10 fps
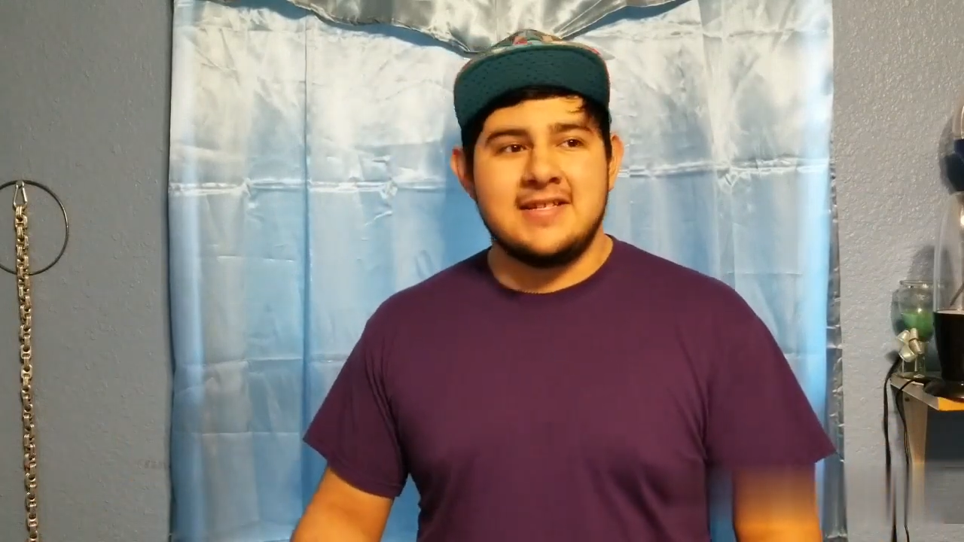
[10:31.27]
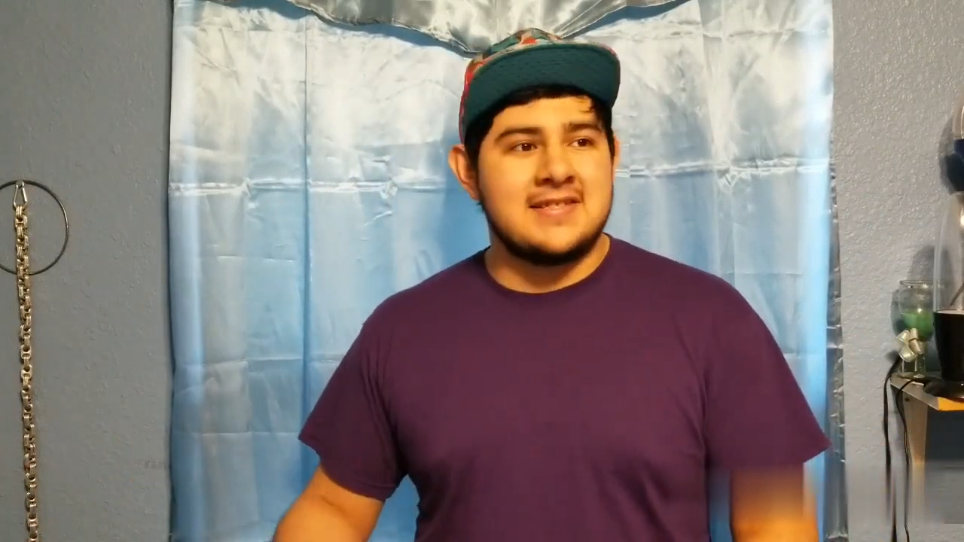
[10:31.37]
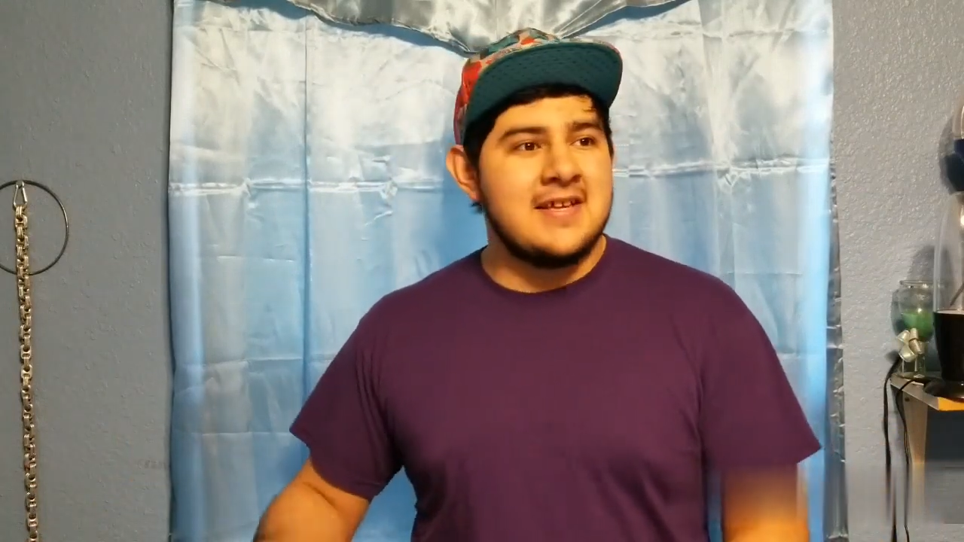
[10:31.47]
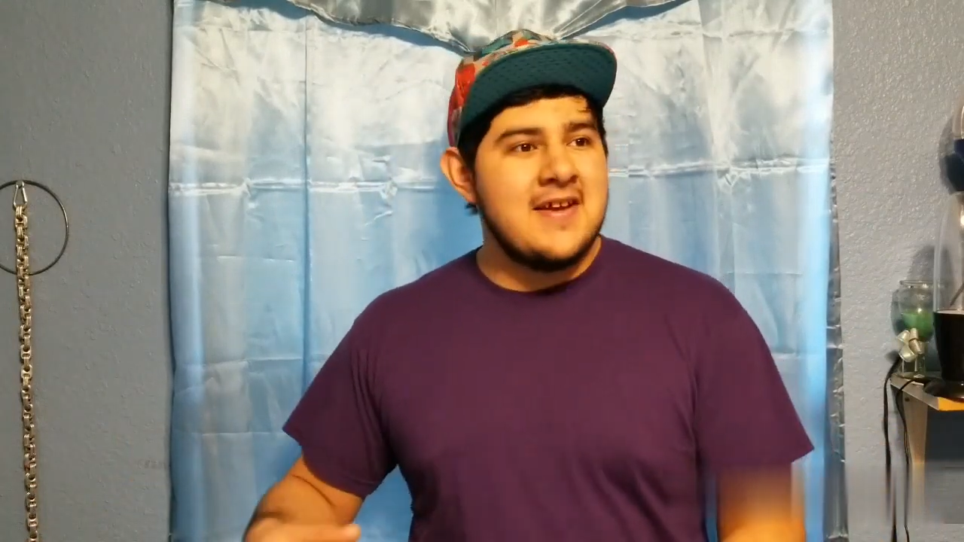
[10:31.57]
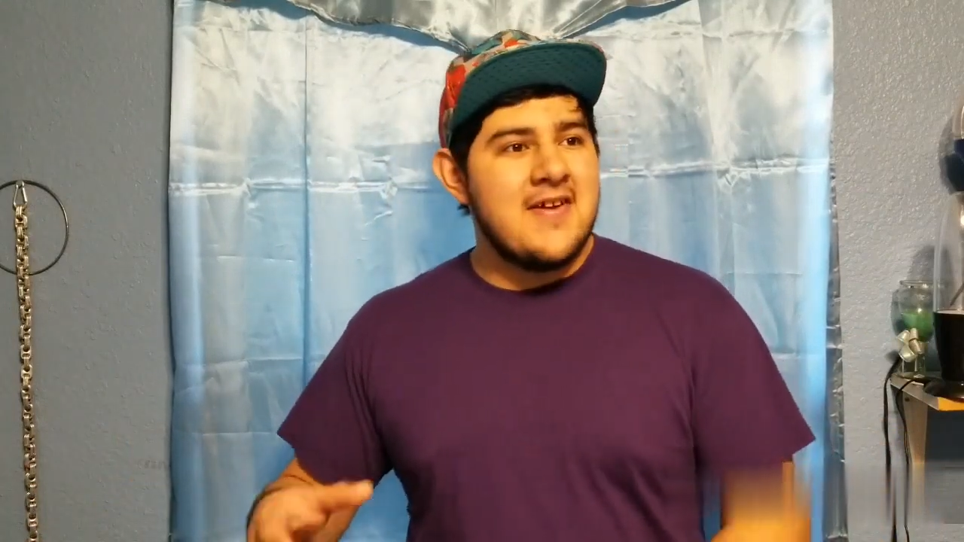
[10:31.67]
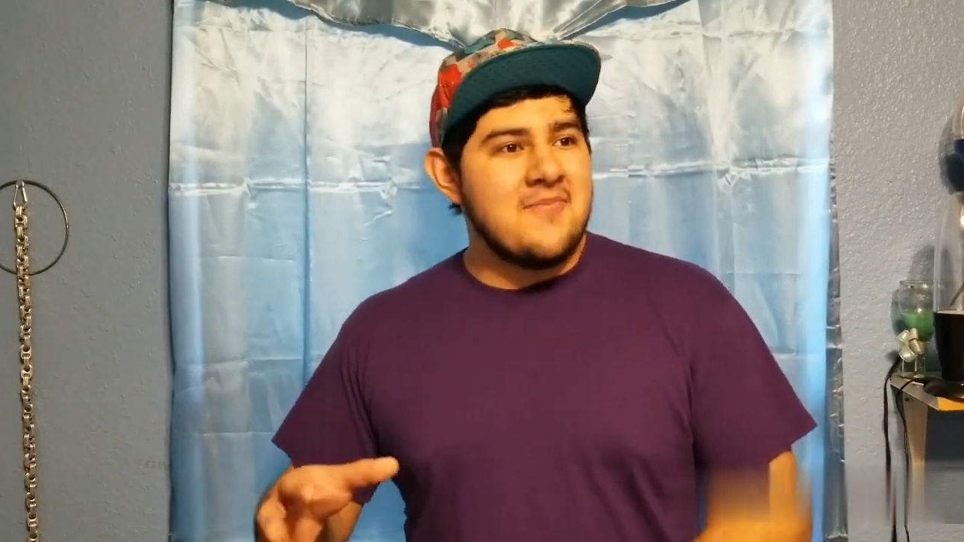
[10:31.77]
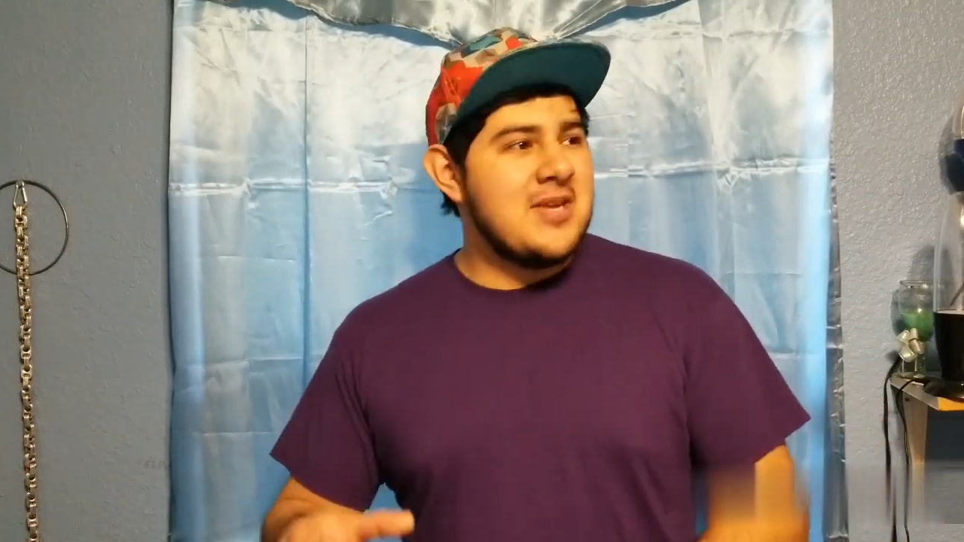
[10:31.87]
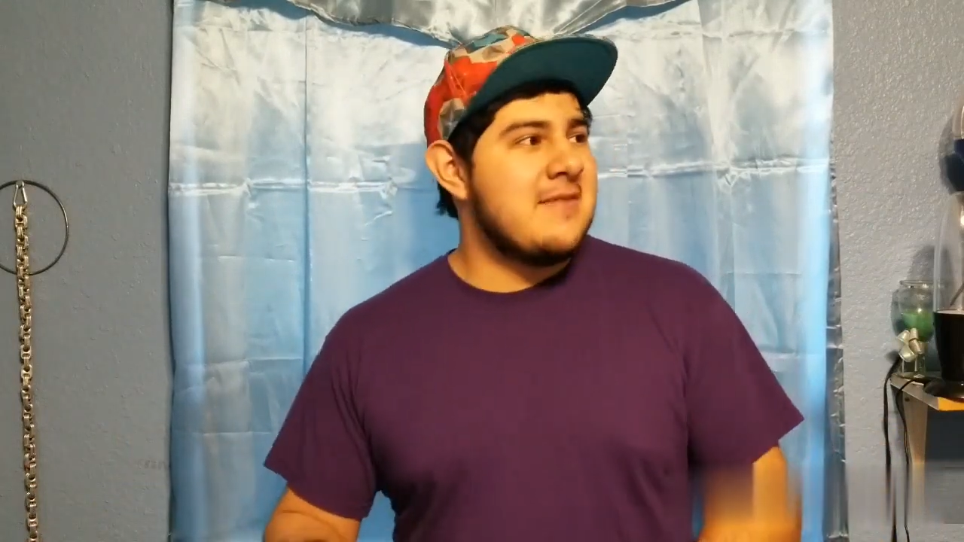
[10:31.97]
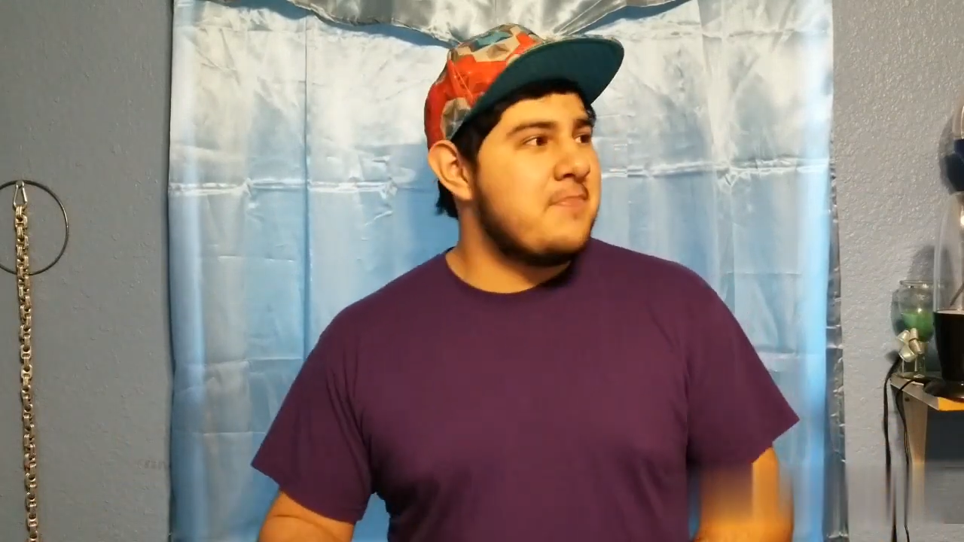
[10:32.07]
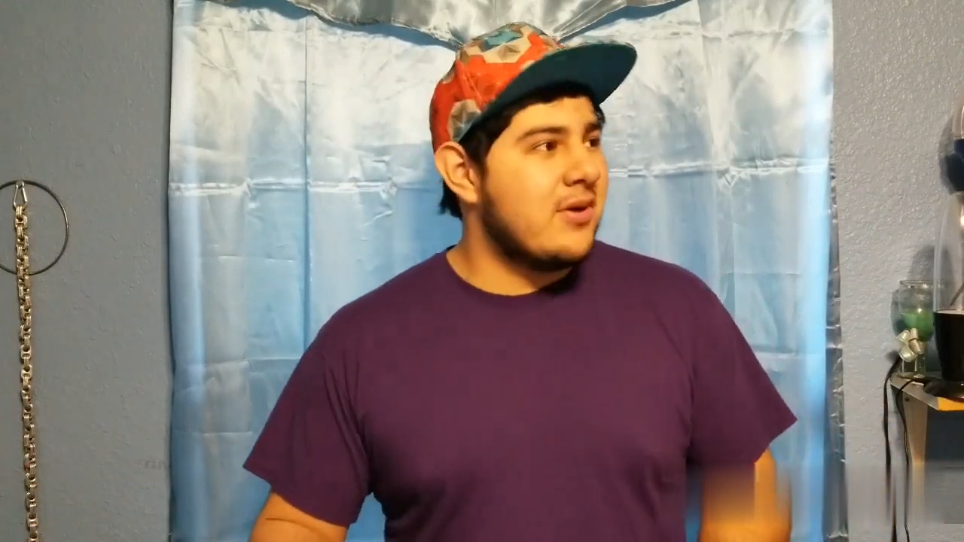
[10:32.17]
Just
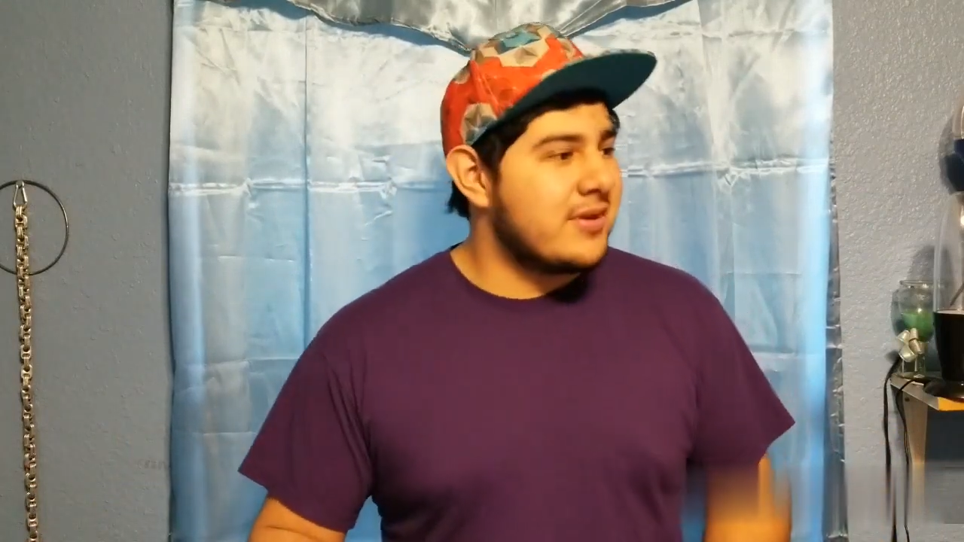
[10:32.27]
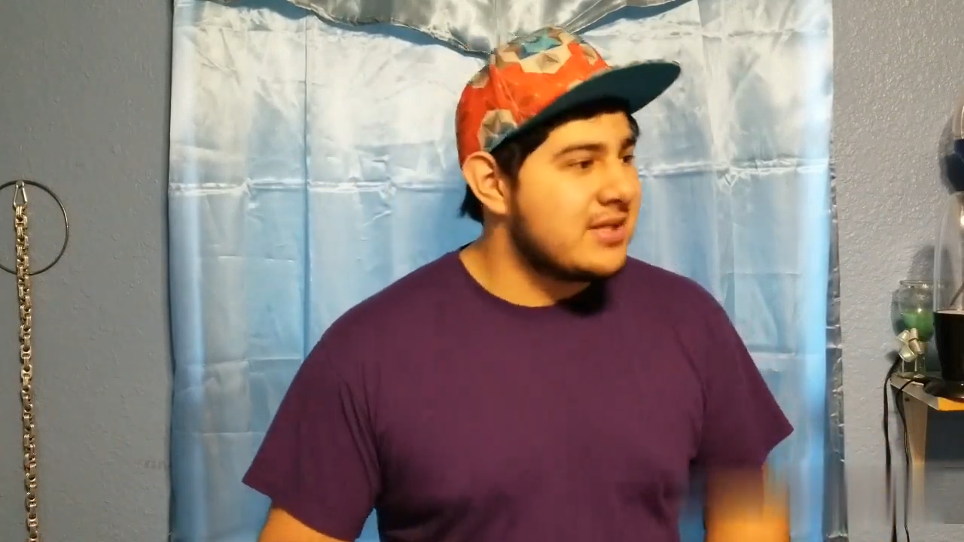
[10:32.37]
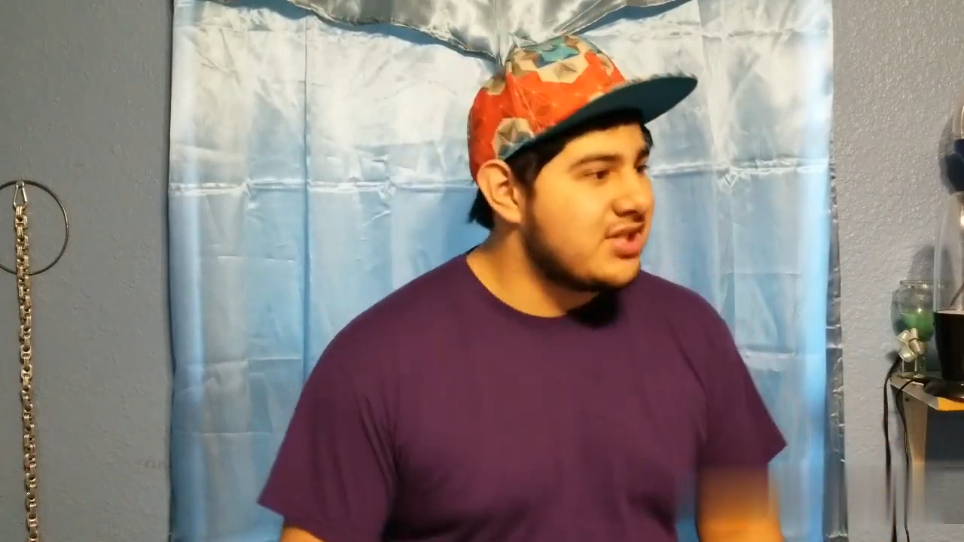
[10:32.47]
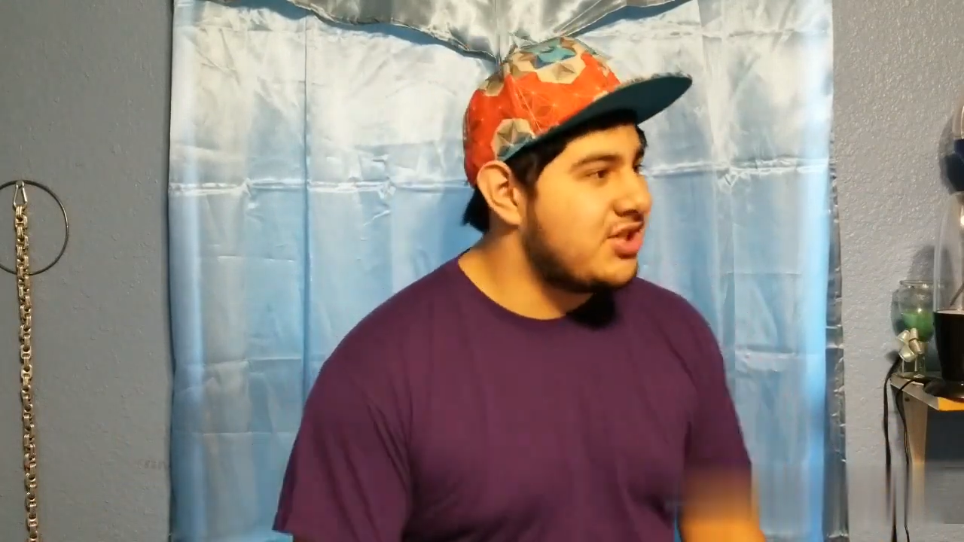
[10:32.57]
me building